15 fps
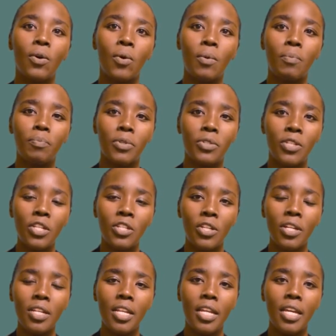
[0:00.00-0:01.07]

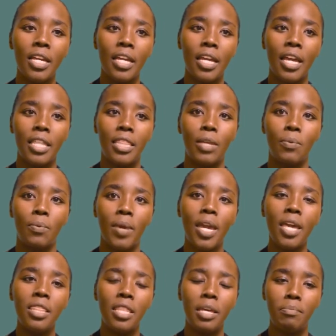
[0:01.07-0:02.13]
composition, and the
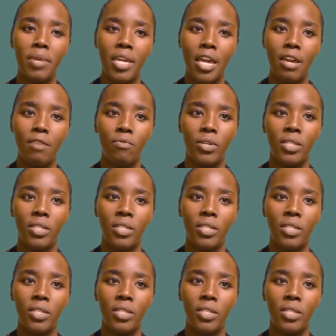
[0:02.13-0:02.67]
way they behave